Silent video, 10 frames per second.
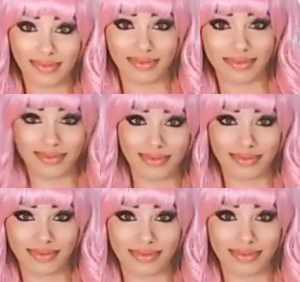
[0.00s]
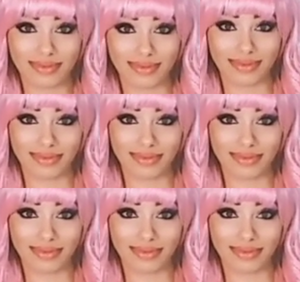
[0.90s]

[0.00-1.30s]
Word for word: This is what it will look